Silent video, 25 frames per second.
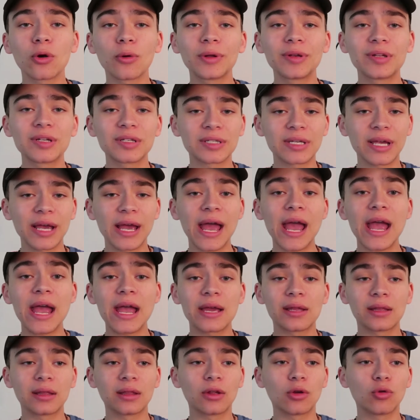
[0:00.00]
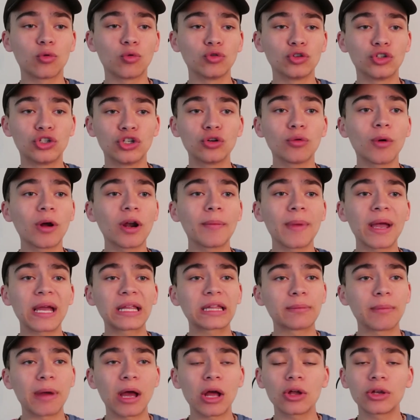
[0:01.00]
going to say, hey, do you want to
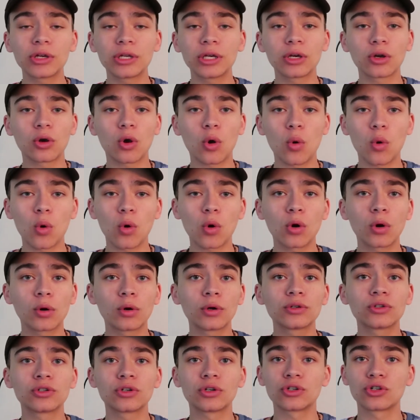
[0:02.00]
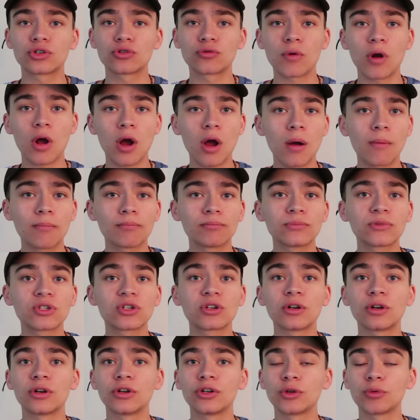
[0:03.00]
make the melody and chords or drums,
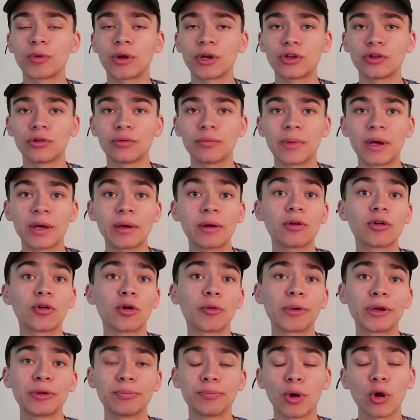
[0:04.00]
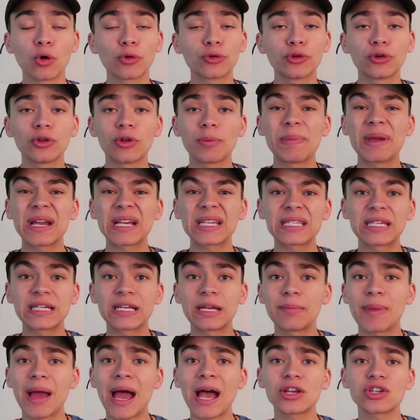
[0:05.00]
or you want to do, or we both do the
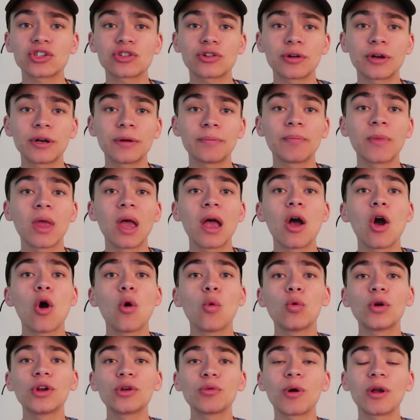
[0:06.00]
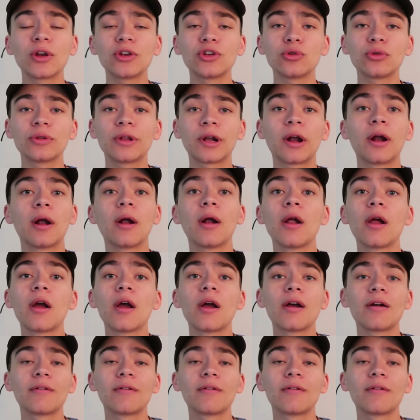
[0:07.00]
mixing and mastering? What do you want to do there?